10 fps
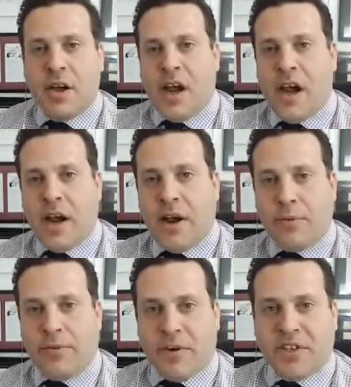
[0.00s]
I'd
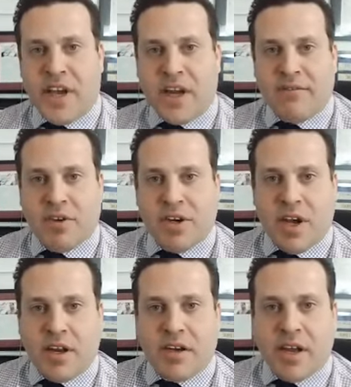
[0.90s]
be very sad if you did
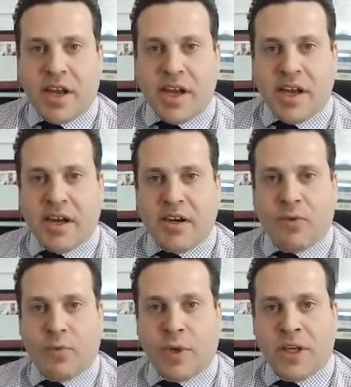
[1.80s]
not, and
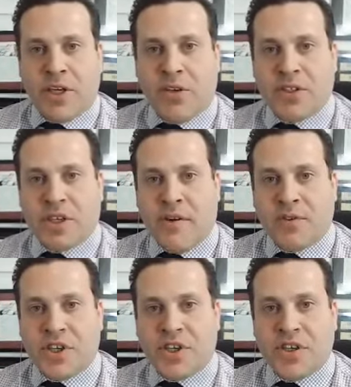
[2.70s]
we continue this
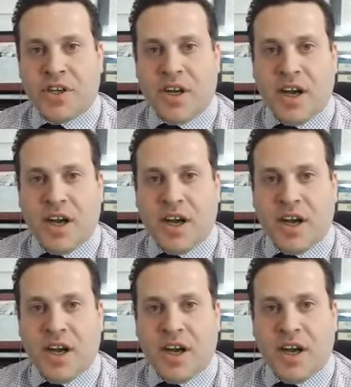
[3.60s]
conversation